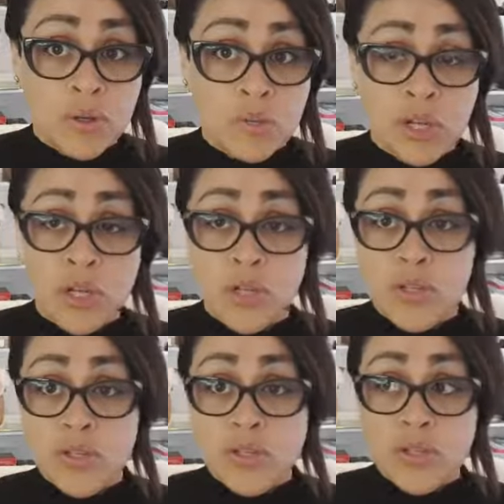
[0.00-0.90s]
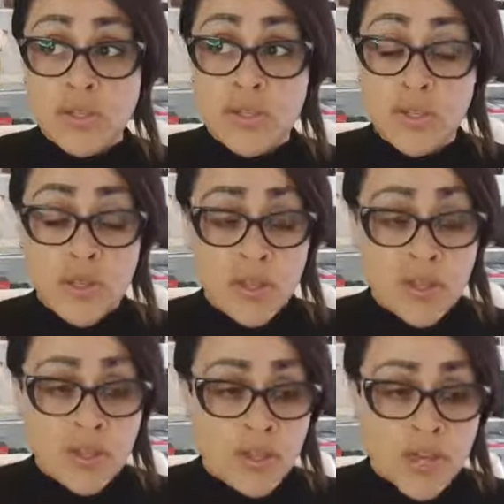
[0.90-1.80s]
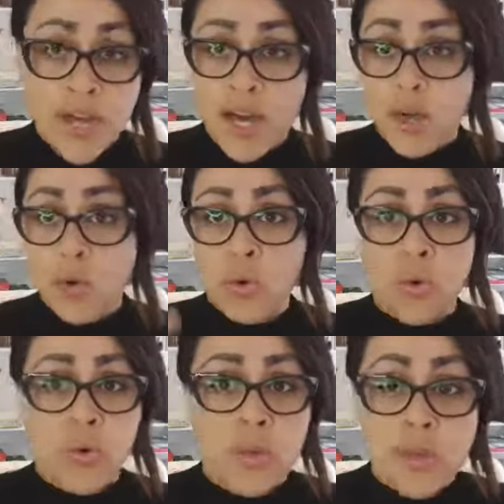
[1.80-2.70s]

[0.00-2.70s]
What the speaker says: Because their uncle,